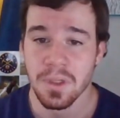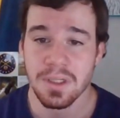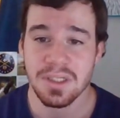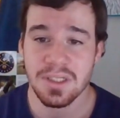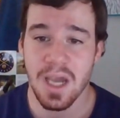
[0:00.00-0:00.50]

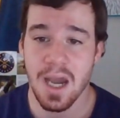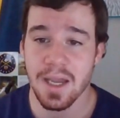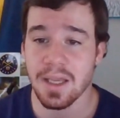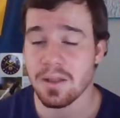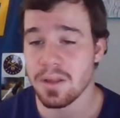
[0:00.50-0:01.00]

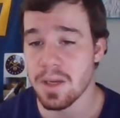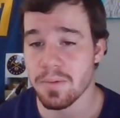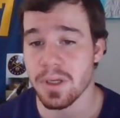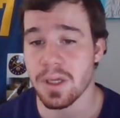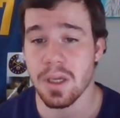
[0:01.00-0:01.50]
Sky,
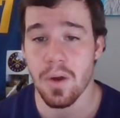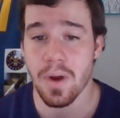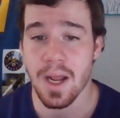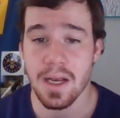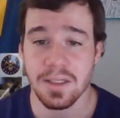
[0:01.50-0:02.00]
Liberty
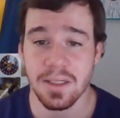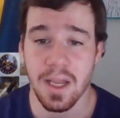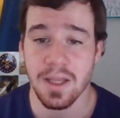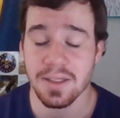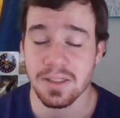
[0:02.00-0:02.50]
going at it
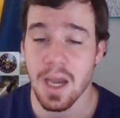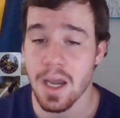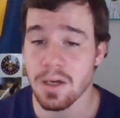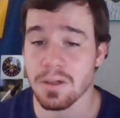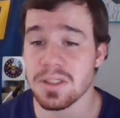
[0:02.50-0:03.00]
today. The
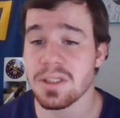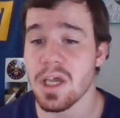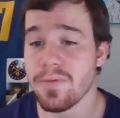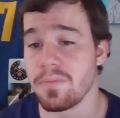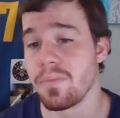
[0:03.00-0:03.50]
Sky are
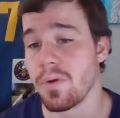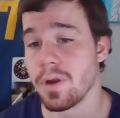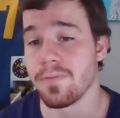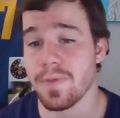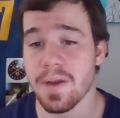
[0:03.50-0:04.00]

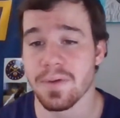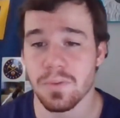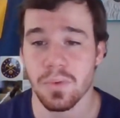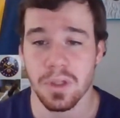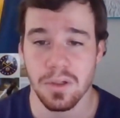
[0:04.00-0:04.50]
seven-point
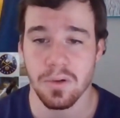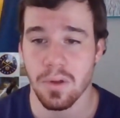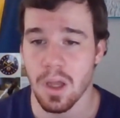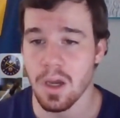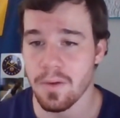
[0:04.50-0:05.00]
favorites with a
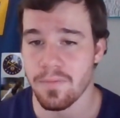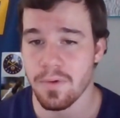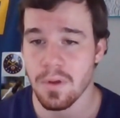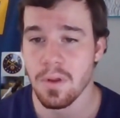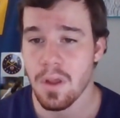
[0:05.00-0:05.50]
total of,
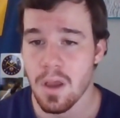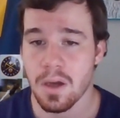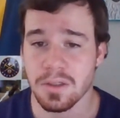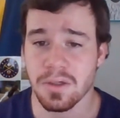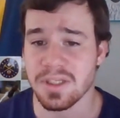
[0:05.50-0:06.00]

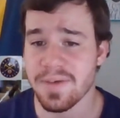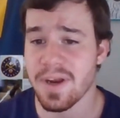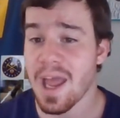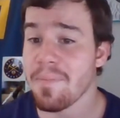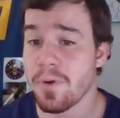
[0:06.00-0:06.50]
uh, sorry,
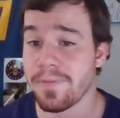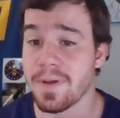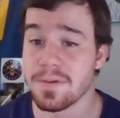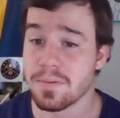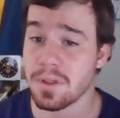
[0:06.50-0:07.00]
seven-and-a-half-point
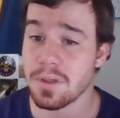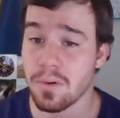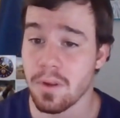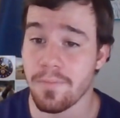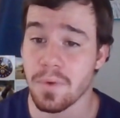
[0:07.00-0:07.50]
favorites with a
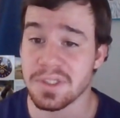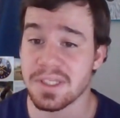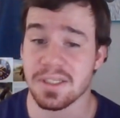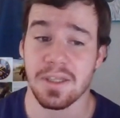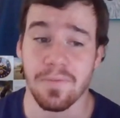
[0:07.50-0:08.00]
total of one
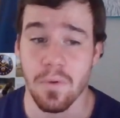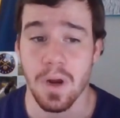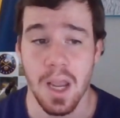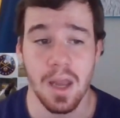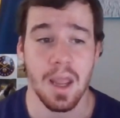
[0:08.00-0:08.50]

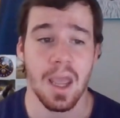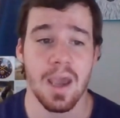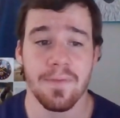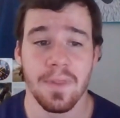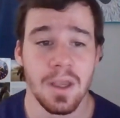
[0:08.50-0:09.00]
sixty-four and a half.